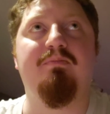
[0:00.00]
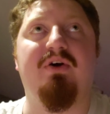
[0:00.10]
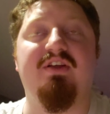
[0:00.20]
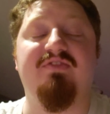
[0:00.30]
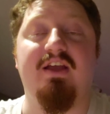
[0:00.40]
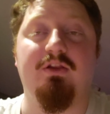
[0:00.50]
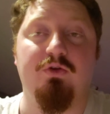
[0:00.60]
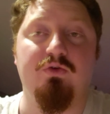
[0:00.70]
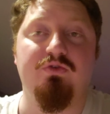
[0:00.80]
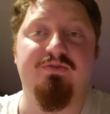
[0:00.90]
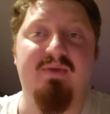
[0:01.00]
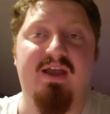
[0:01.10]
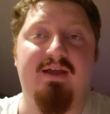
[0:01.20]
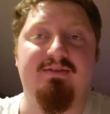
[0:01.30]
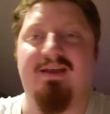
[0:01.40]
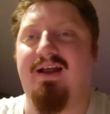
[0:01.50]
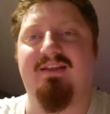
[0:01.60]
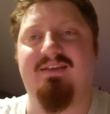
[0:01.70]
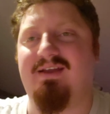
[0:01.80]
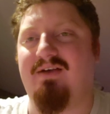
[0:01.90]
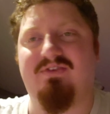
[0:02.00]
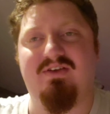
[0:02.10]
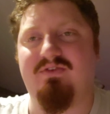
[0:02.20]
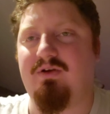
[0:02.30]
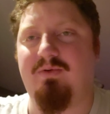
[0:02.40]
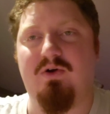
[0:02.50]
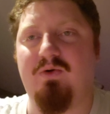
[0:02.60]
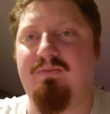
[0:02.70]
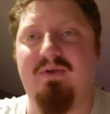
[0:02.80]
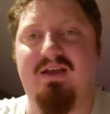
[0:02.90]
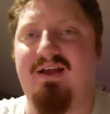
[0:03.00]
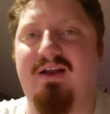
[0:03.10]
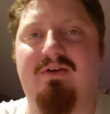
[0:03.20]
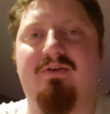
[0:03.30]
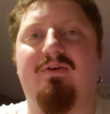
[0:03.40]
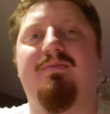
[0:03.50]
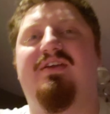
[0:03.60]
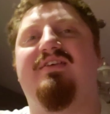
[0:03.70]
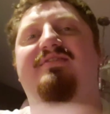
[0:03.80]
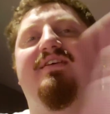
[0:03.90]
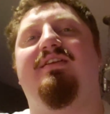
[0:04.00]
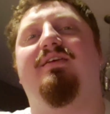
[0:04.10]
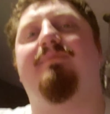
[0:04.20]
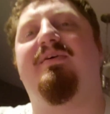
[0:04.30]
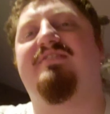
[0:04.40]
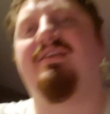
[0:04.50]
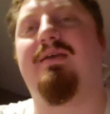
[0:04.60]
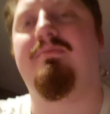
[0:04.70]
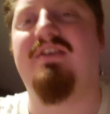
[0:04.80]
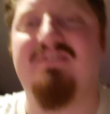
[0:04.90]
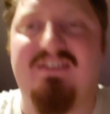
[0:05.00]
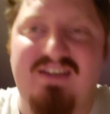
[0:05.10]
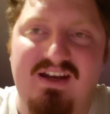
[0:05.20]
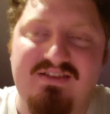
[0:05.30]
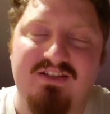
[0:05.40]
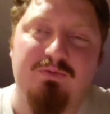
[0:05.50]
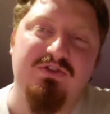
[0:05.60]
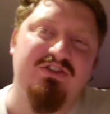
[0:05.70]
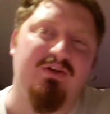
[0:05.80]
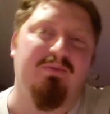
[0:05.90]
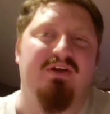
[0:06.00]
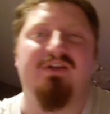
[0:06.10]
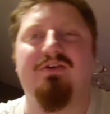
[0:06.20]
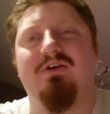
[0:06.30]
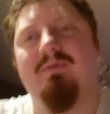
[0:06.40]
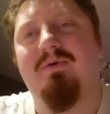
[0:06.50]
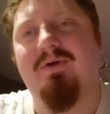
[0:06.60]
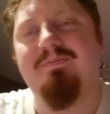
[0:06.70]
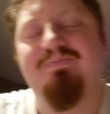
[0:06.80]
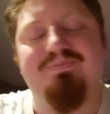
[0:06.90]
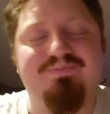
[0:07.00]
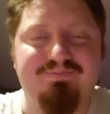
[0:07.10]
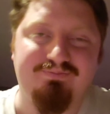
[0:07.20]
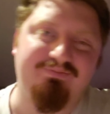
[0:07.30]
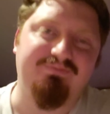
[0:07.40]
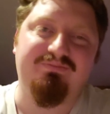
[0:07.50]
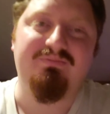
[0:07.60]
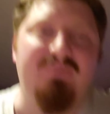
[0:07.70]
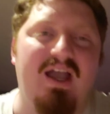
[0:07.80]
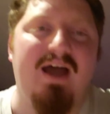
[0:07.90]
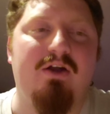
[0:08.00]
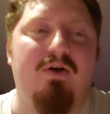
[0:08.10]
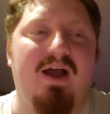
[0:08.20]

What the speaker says: But if they lose, man, then I think I've given up hope, man. I don't know. Because then the best they can be is like 10-6, which is still pretty good. But I don't know.